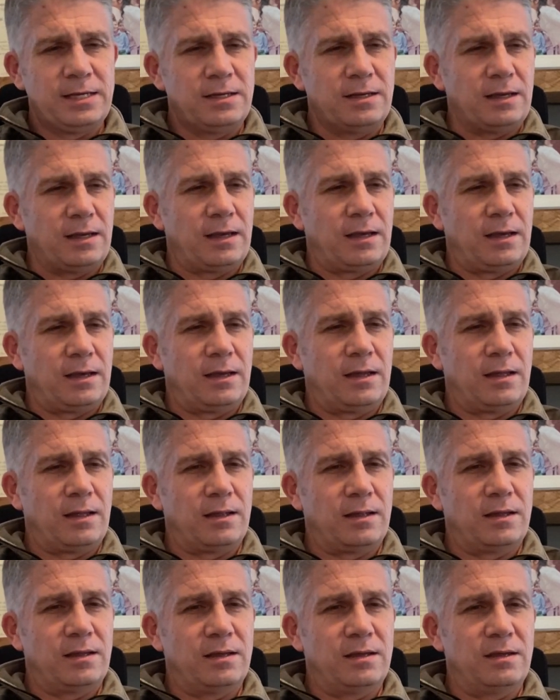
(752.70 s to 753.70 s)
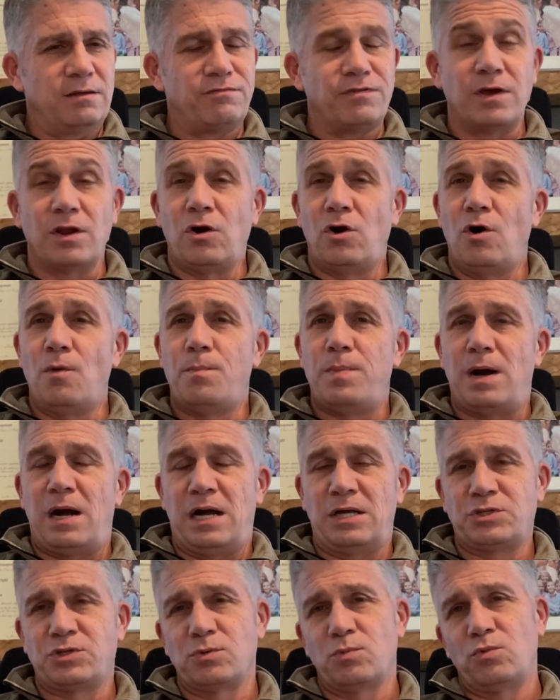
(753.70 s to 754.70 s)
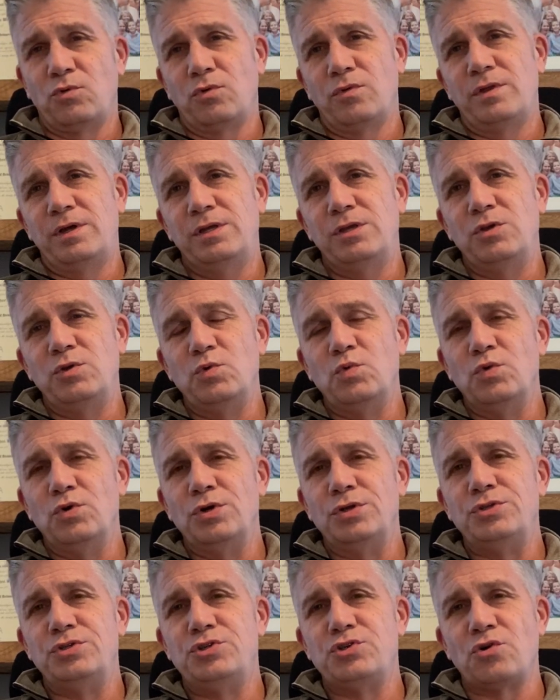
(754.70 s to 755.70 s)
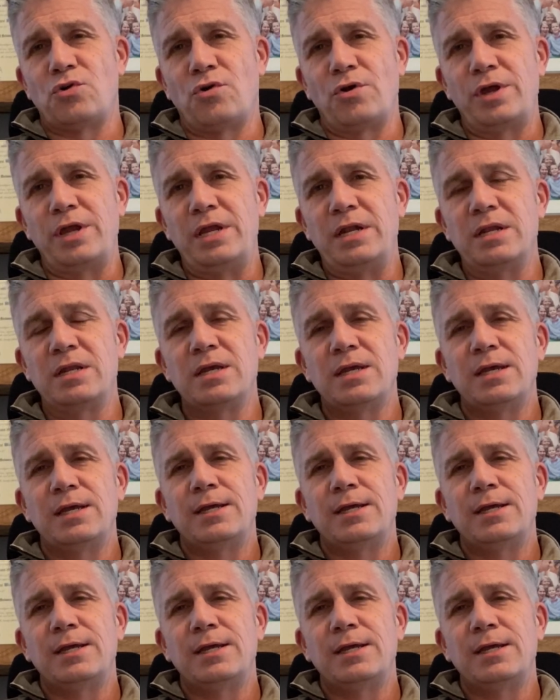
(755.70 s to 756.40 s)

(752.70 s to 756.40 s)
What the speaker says: if at all possible, that you would join